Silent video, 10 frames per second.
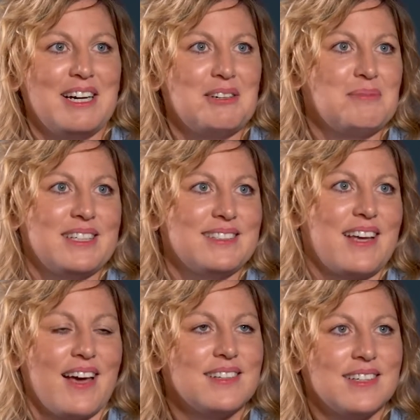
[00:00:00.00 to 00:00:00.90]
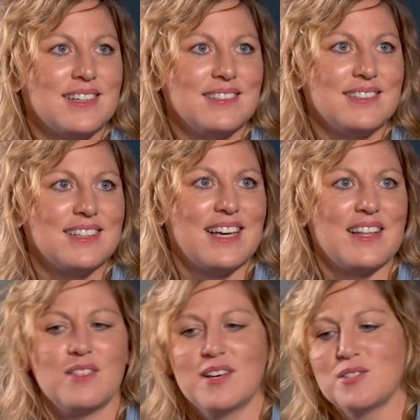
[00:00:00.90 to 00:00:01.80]
in Kenya,
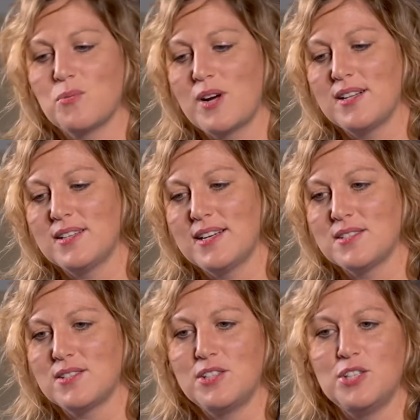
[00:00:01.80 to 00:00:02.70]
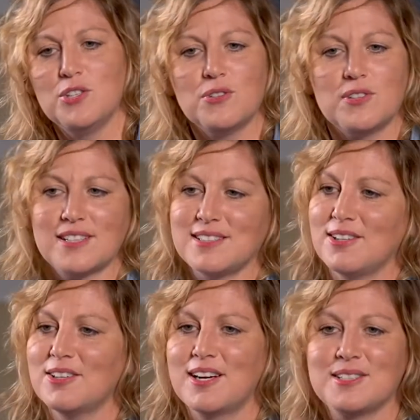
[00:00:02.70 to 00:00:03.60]
and as well as youth. I did
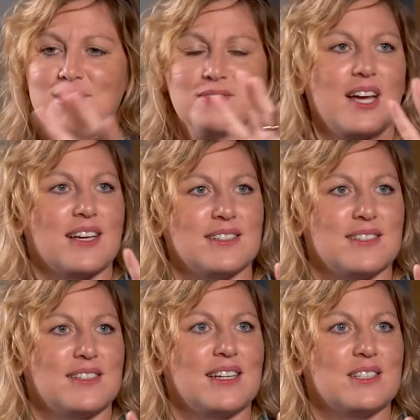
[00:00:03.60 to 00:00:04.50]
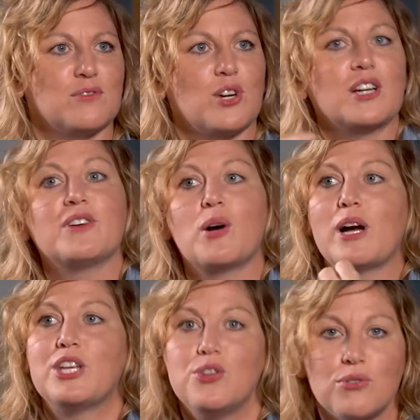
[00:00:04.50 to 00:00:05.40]
all kinds of case studies of trying to figure out why
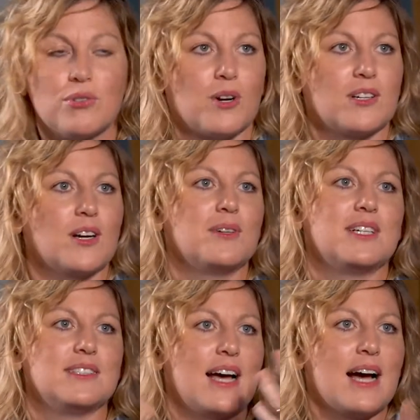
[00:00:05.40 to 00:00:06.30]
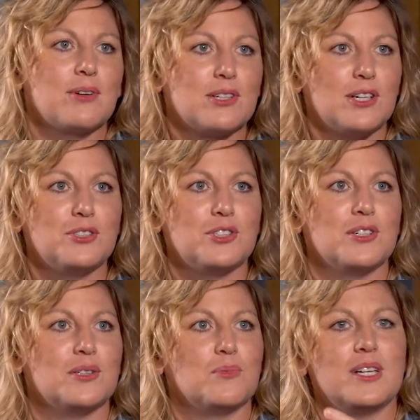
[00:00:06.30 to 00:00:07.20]
youth weren't going into agriculture
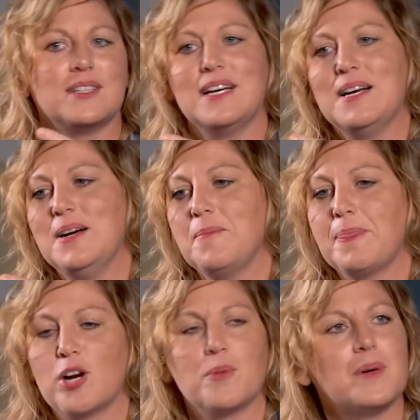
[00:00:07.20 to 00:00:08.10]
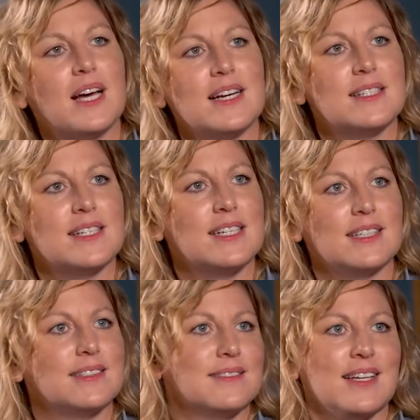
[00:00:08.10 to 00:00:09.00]
and what
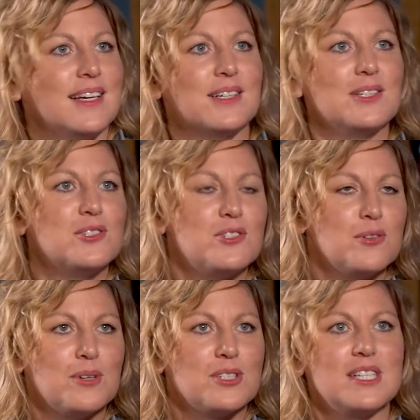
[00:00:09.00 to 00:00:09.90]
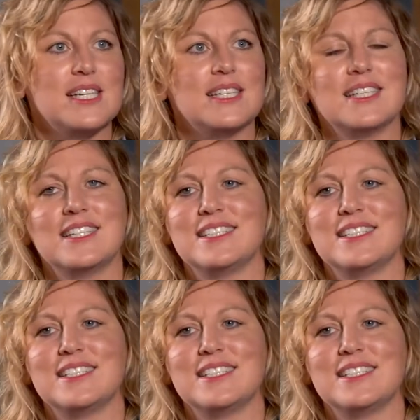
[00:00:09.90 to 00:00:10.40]
urbanizing consumers needed.